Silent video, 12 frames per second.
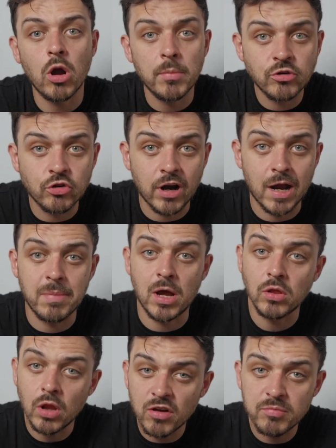common trap a
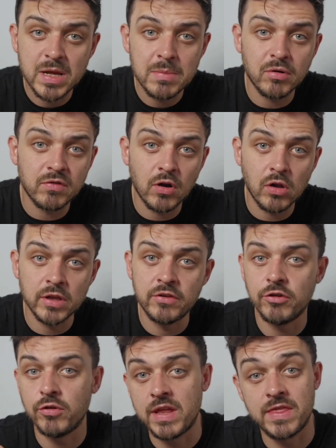lot of people fall
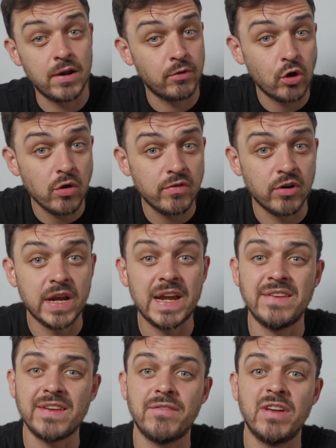into in their recovery
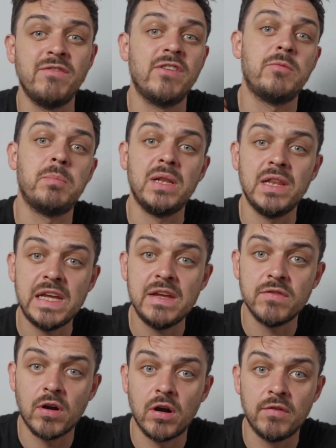is having this
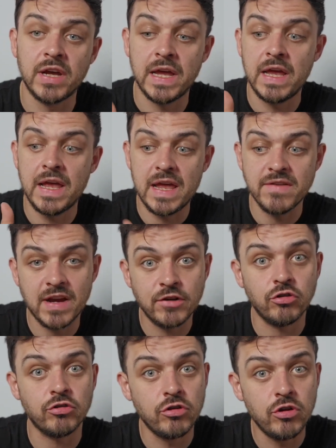belief of, if I
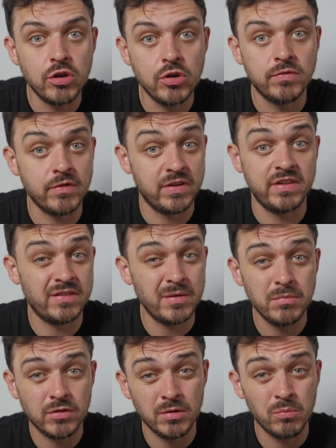just knew that this
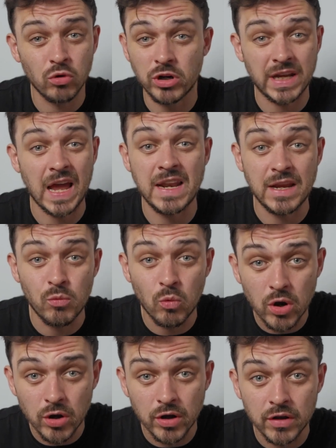symptom wouldn't get any
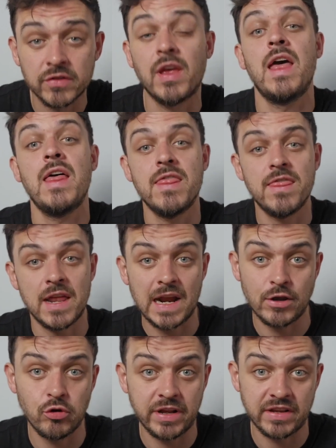worse, then
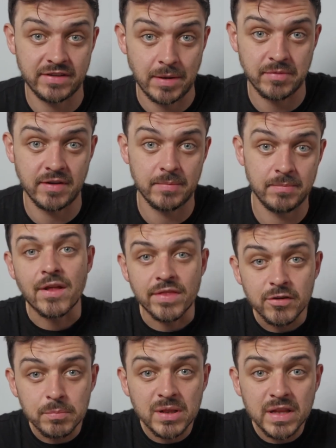I could accept it. Now,
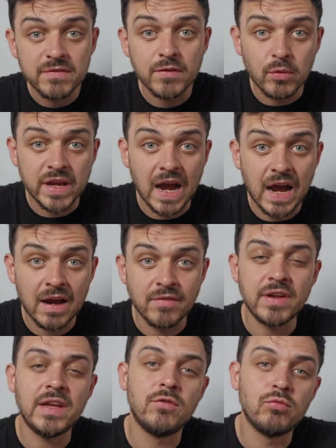this belief that we have
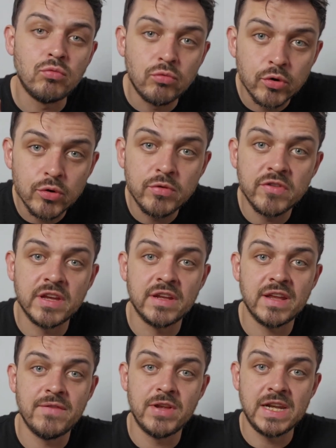is rooted
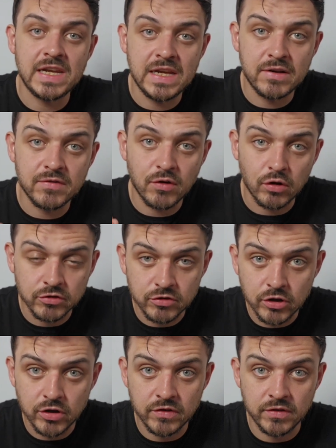in the need for
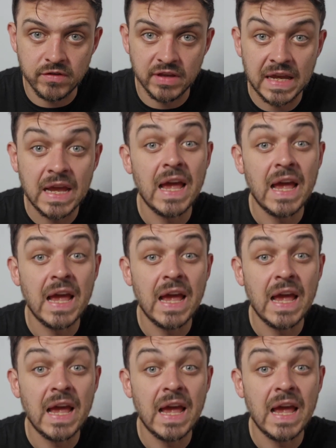certainty.